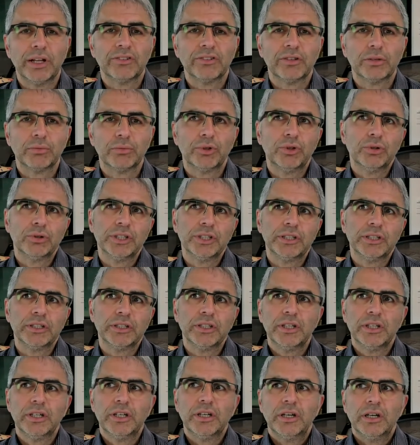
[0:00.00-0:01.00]
So we're talking
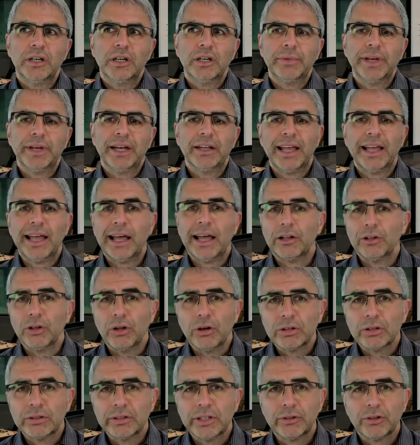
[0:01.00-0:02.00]
about how
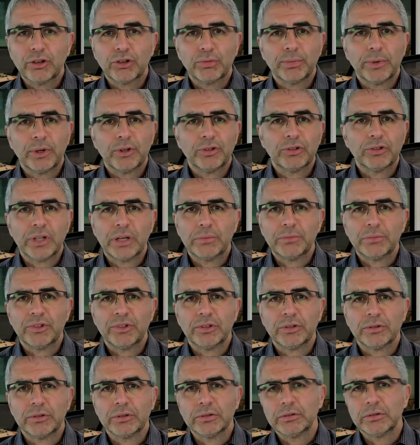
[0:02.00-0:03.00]
long they're exposed to that
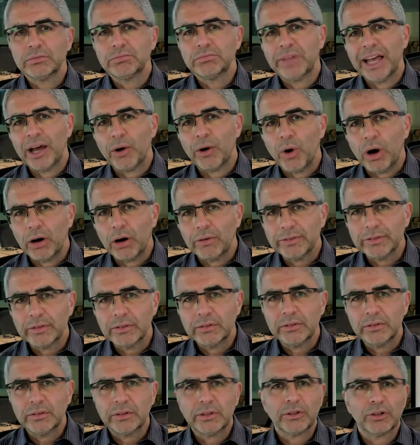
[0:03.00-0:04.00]
material, how
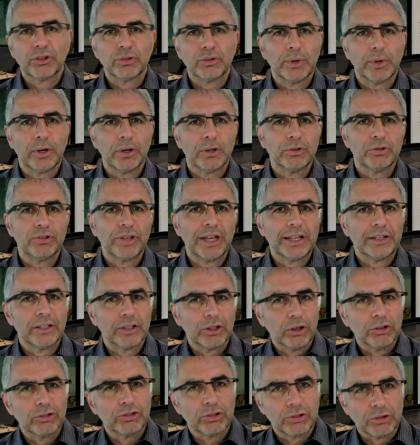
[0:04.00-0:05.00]
often they're exposed, and the
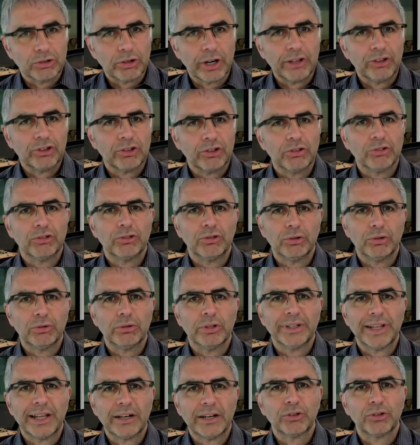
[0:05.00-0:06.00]
concentrations during
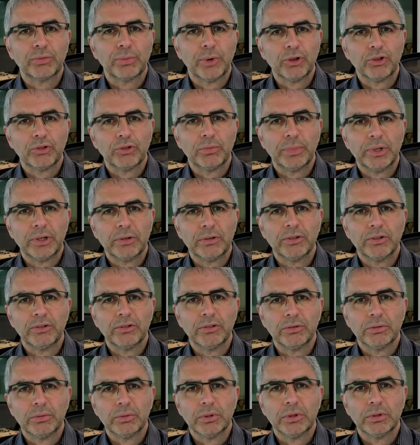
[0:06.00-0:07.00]
that exposure periods
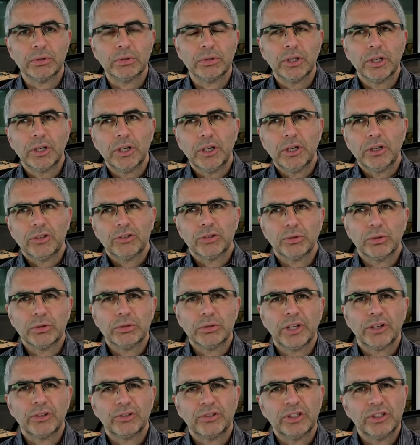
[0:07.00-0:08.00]
as well. So all
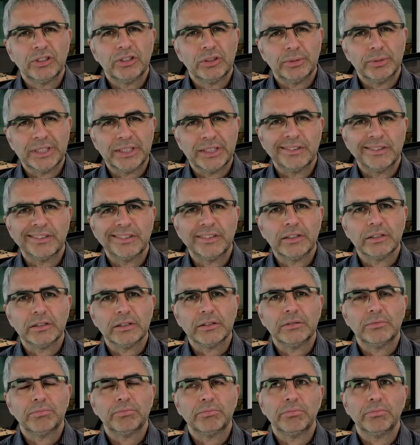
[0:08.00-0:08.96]
those need to be considered.